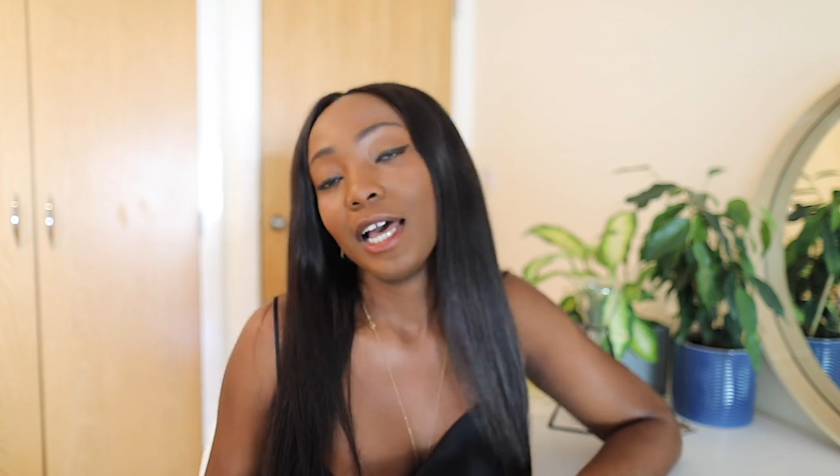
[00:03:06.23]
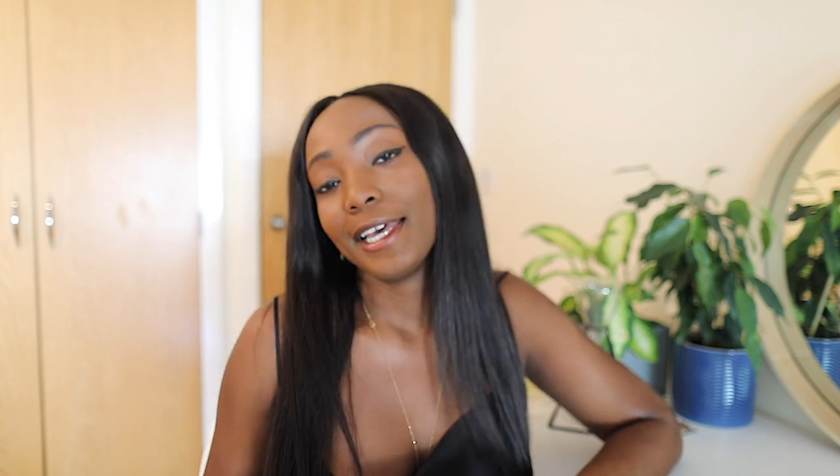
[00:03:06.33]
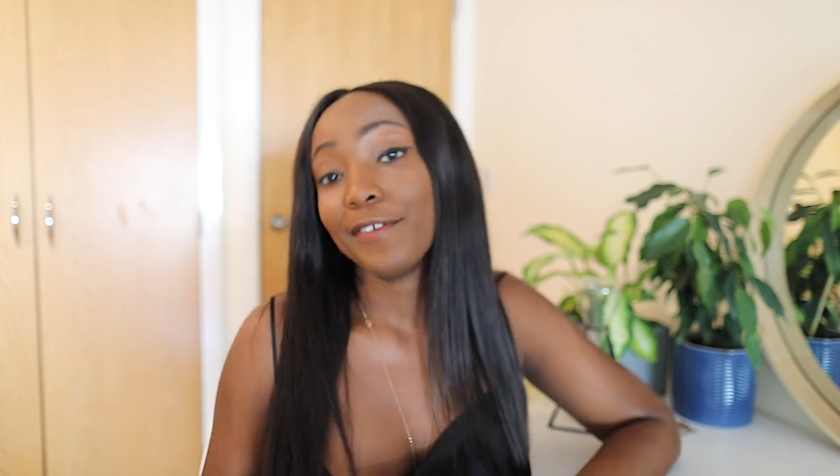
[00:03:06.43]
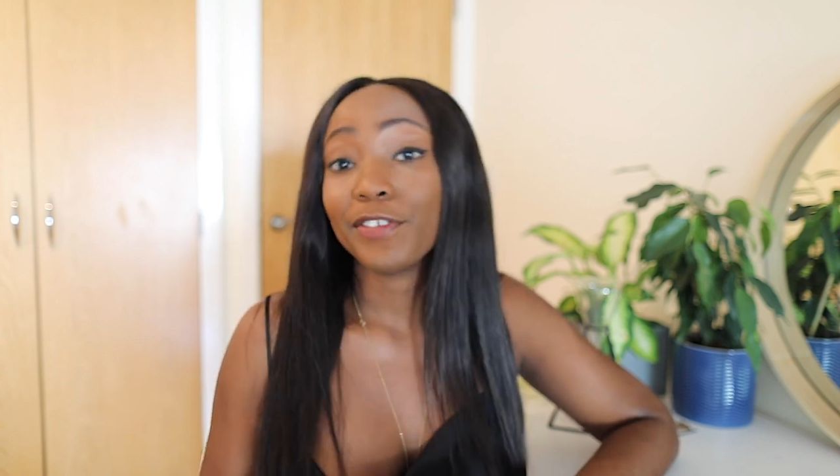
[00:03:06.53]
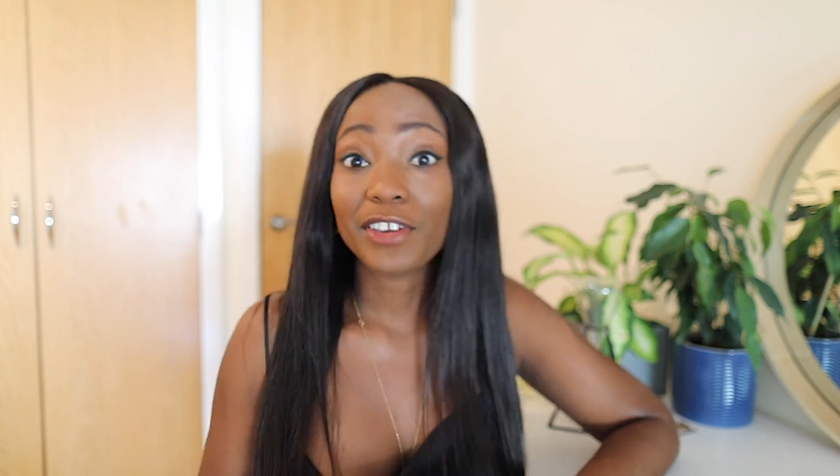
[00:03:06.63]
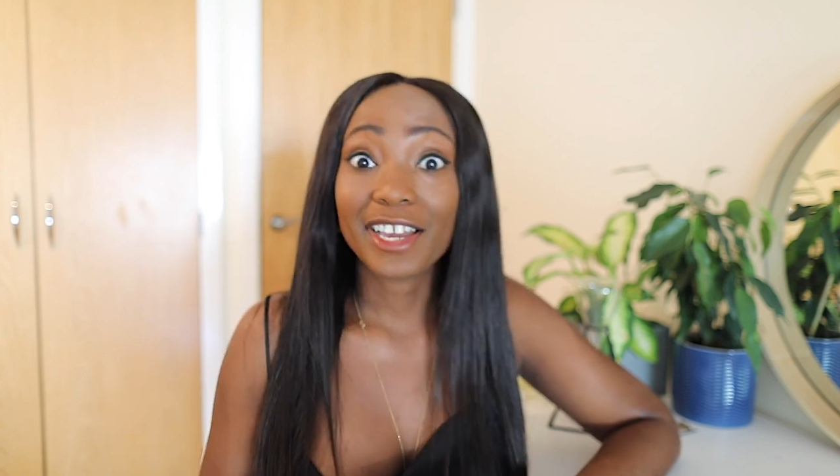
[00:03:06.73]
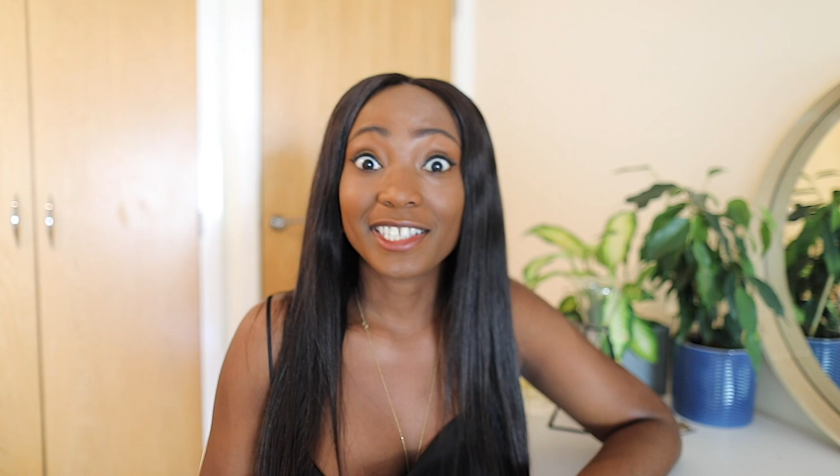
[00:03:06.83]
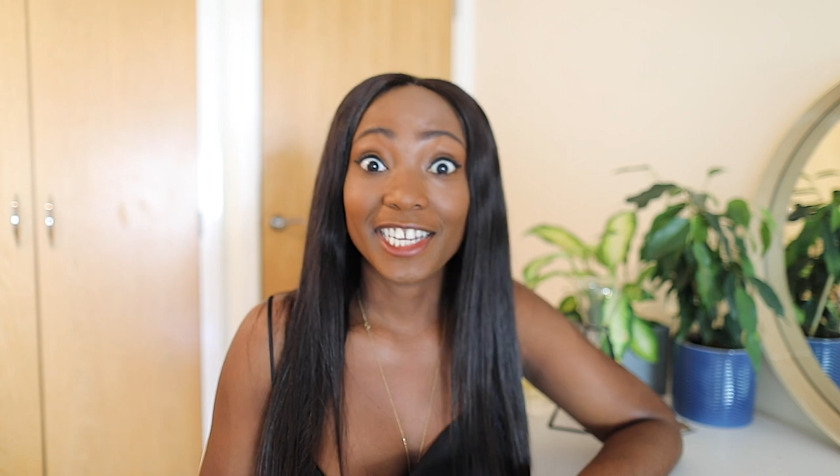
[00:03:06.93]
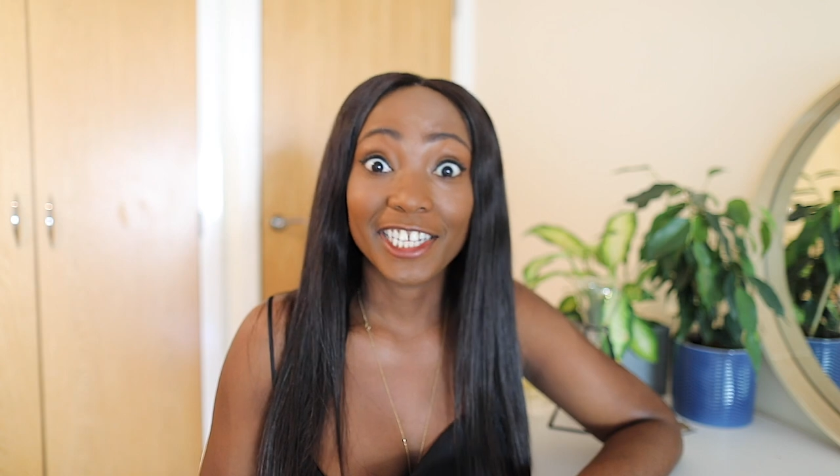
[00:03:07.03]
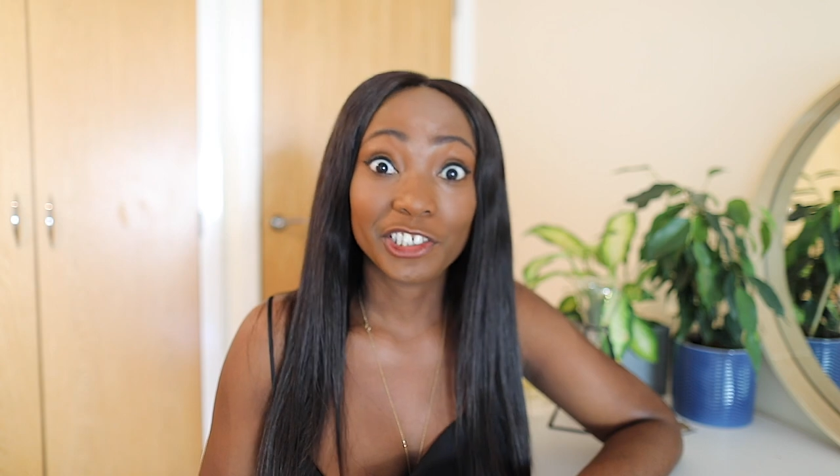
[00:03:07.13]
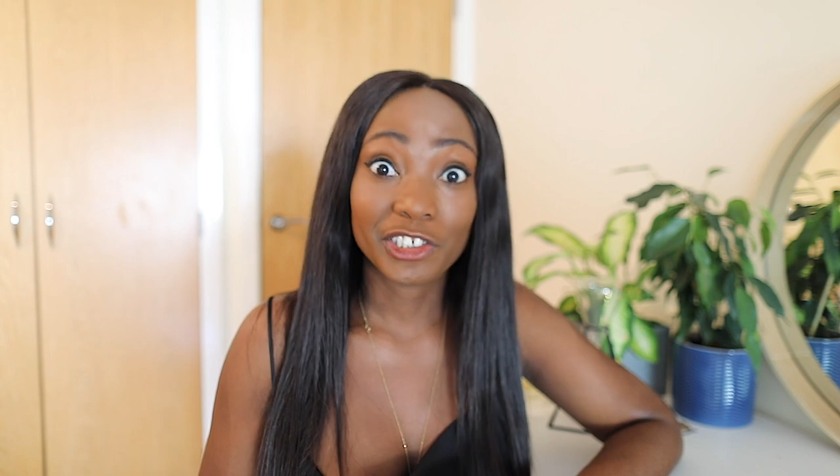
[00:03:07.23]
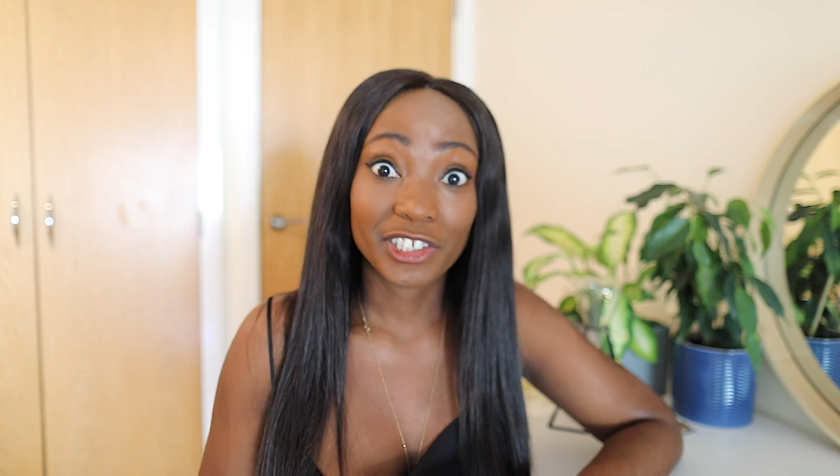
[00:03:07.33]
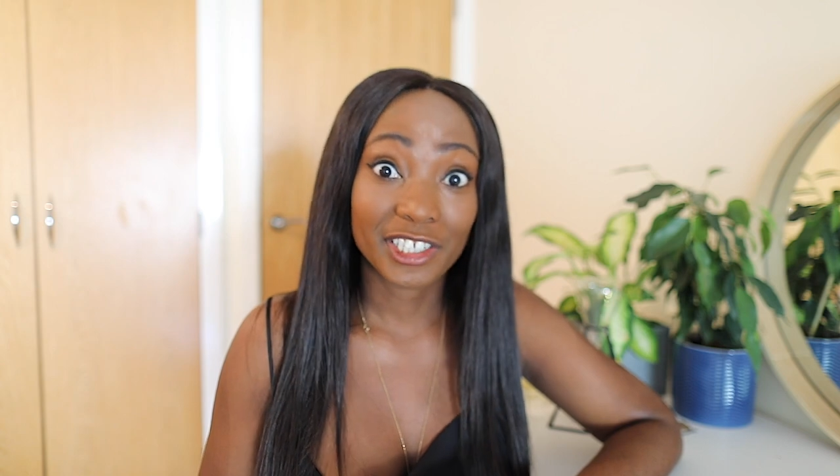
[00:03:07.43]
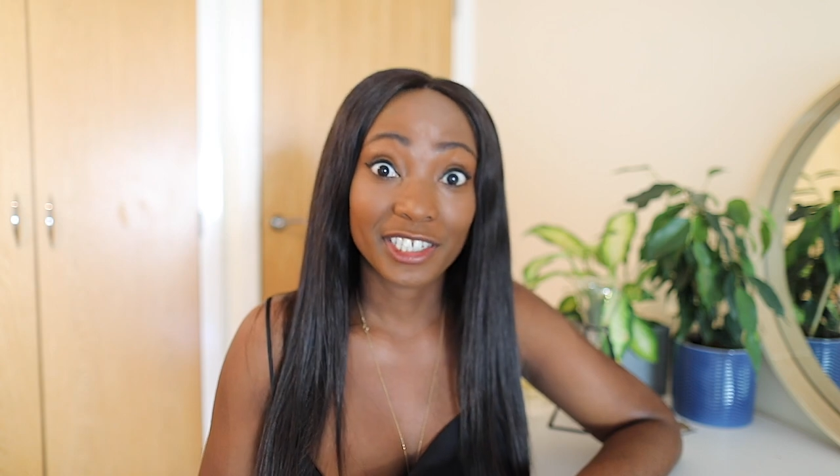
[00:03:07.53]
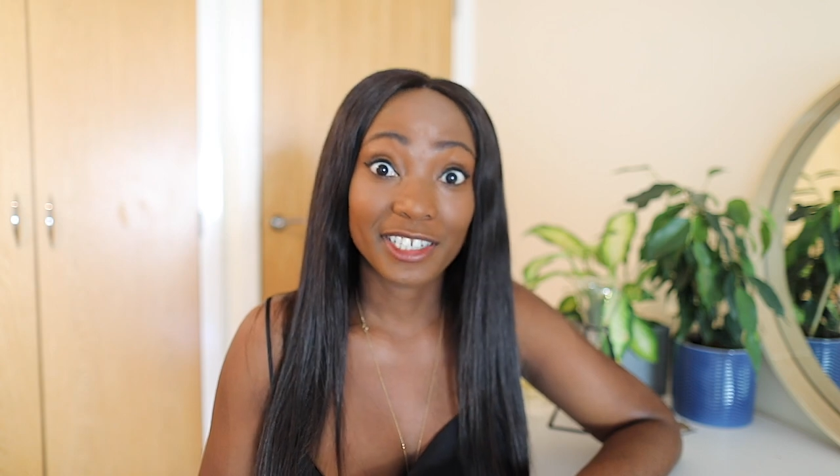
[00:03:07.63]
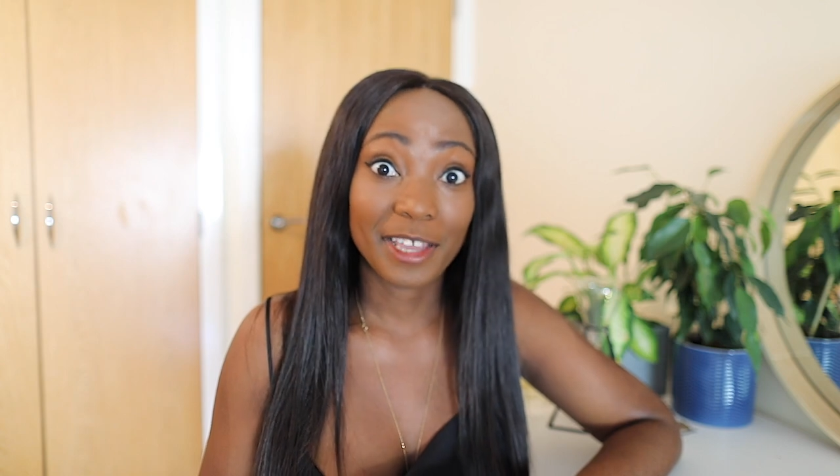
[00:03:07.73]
If you guys are interested,